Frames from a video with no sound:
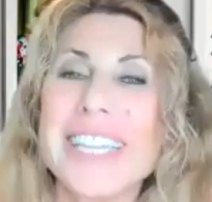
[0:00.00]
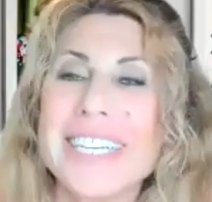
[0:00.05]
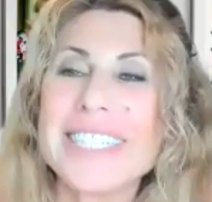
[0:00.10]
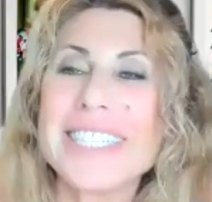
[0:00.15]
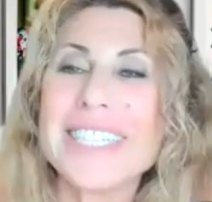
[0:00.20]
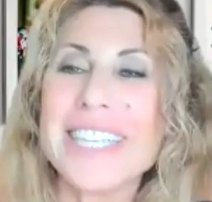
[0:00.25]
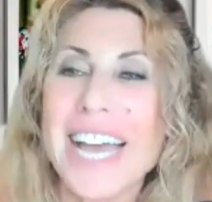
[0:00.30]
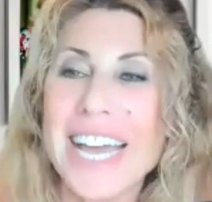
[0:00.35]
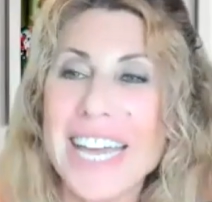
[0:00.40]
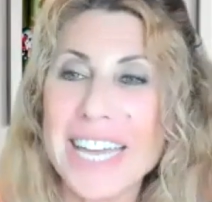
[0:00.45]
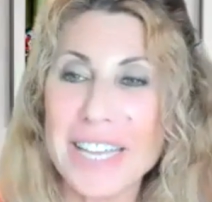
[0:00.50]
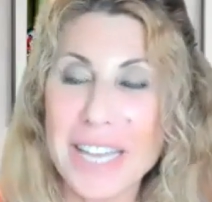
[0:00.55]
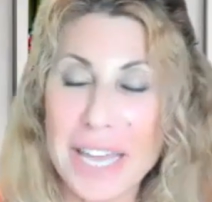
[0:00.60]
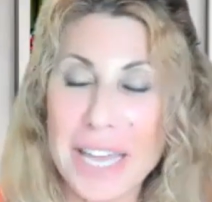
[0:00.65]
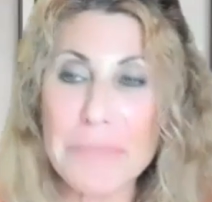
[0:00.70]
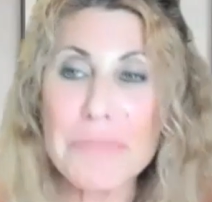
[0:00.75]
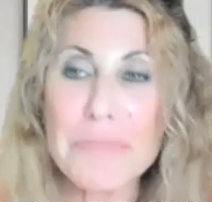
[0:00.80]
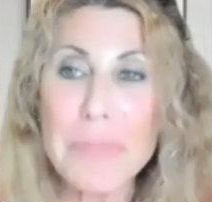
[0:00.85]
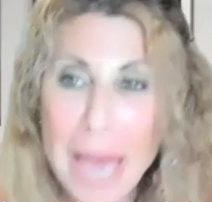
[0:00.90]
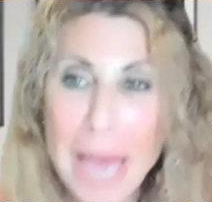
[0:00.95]
this, I
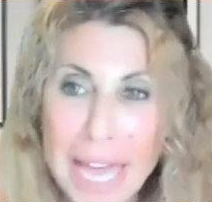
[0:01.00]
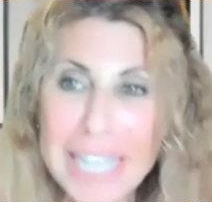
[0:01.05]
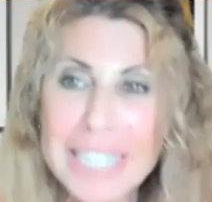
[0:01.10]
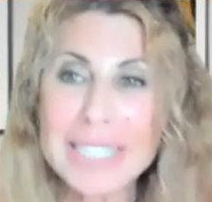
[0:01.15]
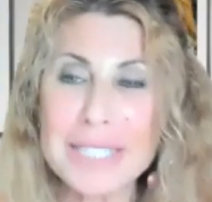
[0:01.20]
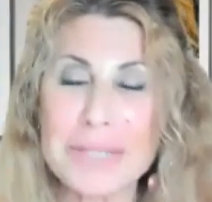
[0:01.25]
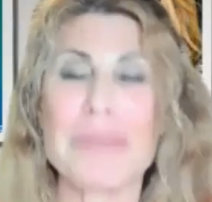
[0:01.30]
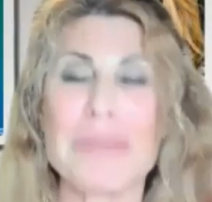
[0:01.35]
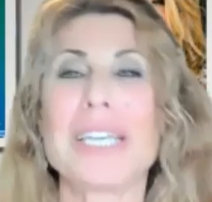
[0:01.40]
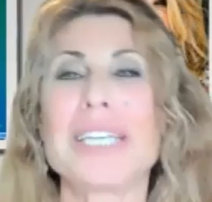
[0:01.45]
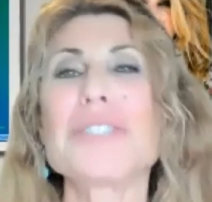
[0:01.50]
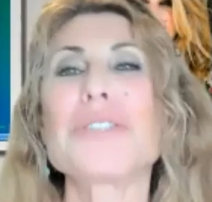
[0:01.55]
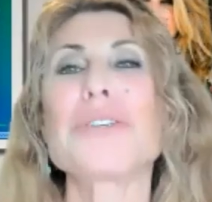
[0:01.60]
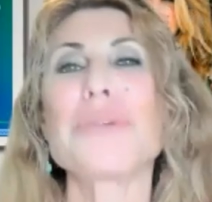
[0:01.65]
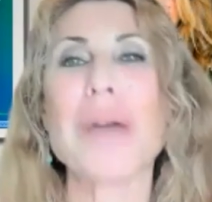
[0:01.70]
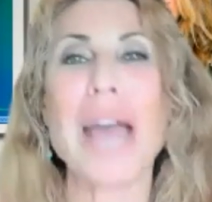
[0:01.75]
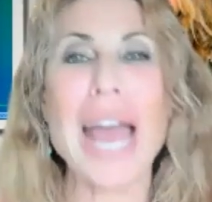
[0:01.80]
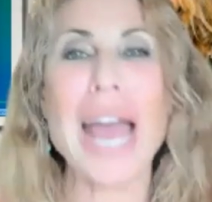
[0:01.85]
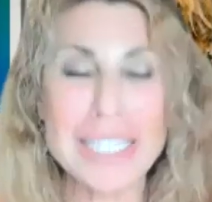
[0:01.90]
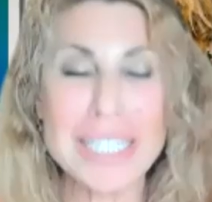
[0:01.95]
it begs me
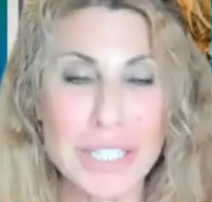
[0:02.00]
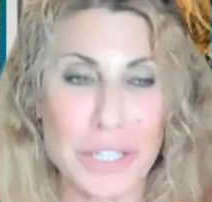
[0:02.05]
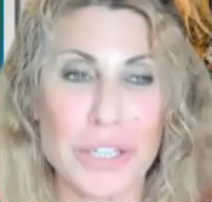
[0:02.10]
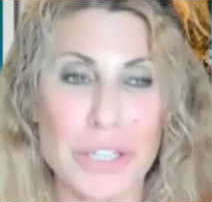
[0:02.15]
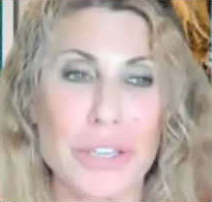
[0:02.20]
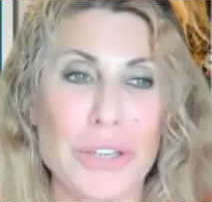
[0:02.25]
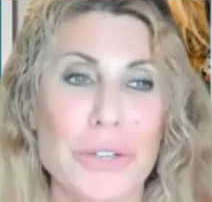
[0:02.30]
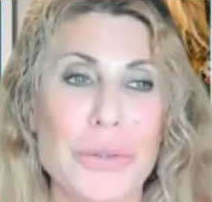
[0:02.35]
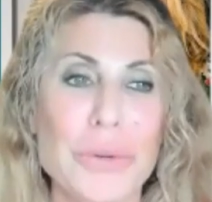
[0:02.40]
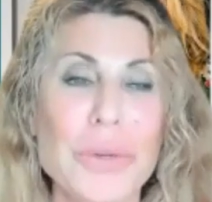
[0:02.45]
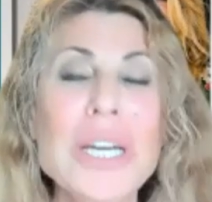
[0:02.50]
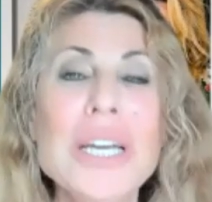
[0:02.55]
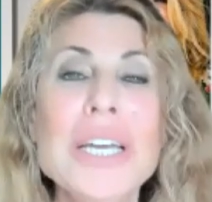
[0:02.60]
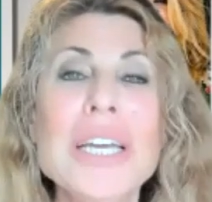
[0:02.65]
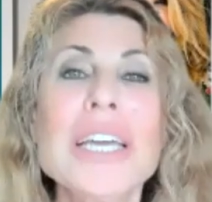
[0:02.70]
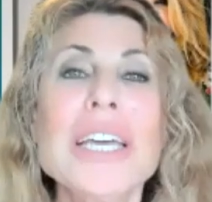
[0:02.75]
to ask you.